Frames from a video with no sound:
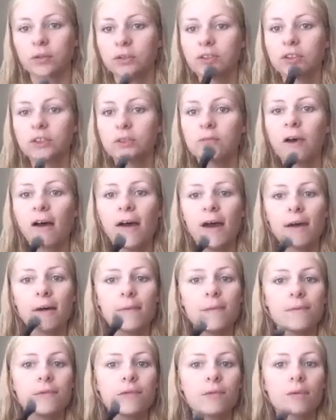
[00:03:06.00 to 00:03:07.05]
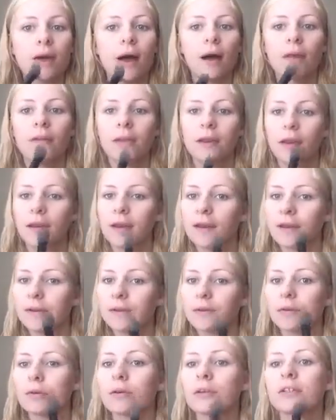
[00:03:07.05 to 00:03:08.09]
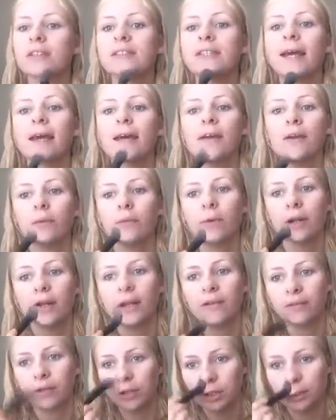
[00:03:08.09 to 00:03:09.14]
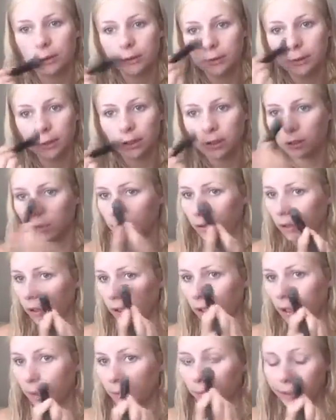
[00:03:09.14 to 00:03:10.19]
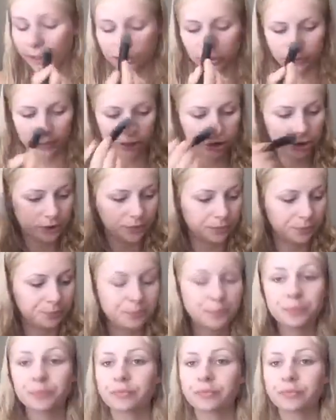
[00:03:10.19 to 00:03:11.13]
sweat throughout the night or the day whenever you're doing your graduation.